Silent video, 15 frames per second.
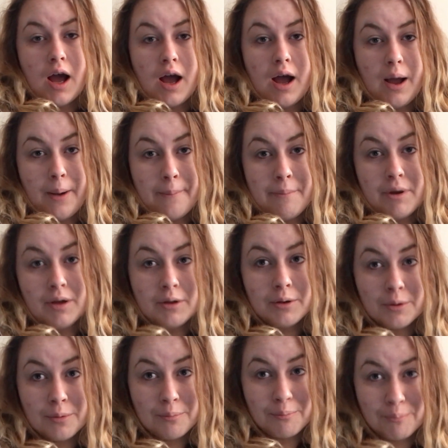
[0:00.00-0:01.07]
um,
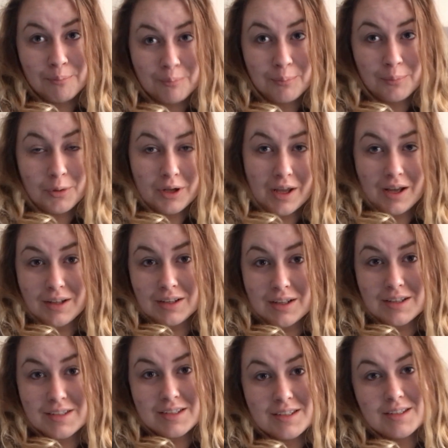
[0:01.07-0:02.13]
but yeah
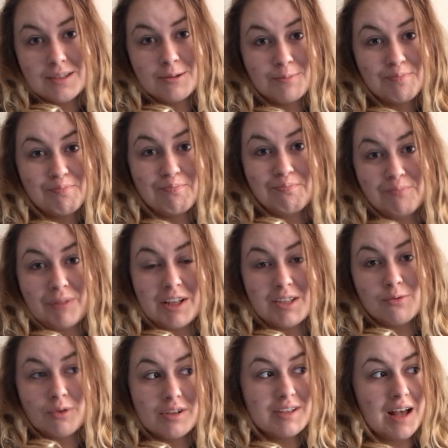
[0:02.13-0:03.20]
that's
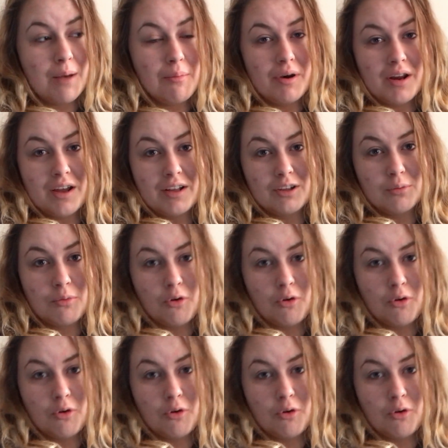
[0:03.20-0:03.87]
that's what's happening at the